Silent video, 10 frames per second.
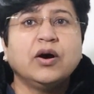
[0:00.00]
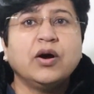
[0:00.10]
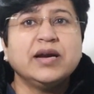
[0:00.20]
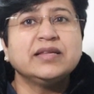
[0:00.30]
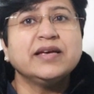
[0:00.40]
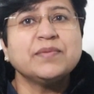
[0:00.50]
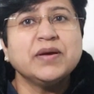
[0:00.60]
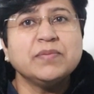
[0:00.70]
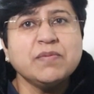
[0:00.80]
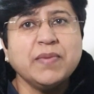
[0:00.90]
and there
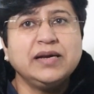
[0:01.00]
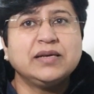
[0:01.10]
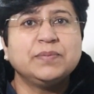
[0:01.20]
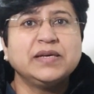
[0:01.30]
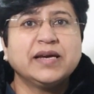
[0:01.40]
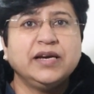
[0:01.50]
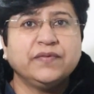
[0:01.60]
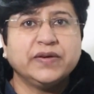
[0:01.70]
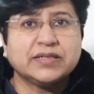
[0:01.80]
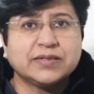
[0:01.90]
may be multiple
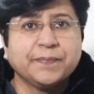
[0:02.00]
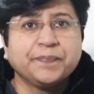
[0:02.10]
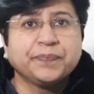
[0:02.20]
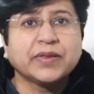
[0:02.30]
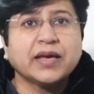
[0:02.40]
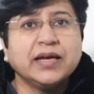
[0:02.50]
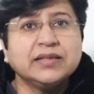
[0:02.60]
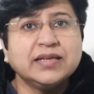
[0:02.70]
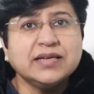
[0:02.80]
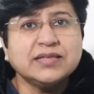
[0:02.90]
gateways.
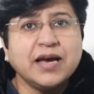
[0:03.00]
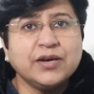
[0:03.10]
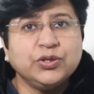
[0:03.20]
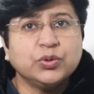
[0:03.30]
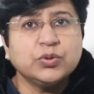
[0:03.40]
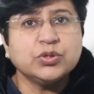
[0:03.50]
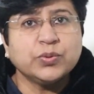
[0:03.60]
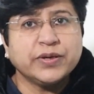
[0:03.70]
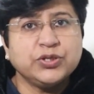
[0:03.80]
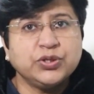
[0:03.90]
And these are used
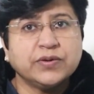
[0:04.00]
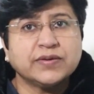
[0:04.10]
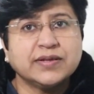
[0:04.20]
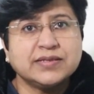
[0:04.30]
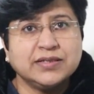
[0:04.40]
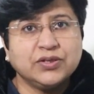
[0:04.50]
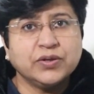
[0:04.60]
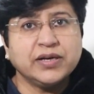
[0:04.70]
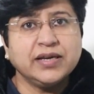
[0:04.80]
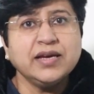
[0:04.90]
to ensure the
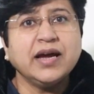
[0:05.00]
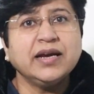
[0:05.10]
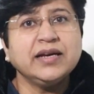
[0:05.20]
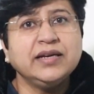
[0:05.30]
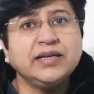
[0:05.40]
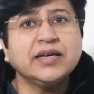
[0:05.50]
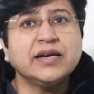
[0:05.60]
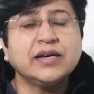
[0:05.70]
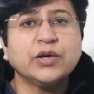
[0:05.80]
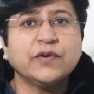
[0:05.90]
security and
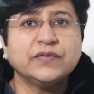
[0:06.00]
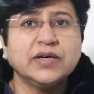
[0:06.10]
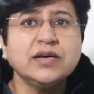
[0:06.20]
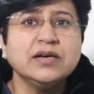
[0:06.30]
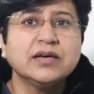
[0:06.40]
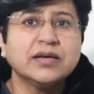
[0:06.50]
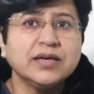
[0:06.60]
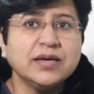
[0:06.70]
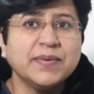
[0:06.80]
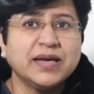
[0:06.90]
integrity of the
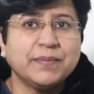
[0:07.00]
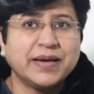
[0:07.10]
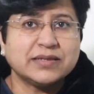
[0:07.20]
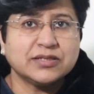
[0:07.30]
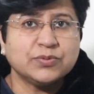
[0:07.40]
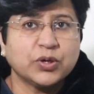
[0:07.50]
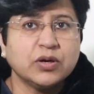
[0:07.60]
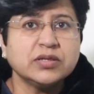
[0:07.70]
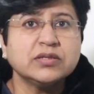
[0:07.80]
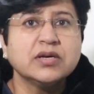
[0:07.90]
email message,
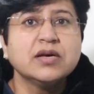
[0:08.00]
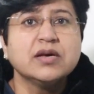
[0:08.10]
because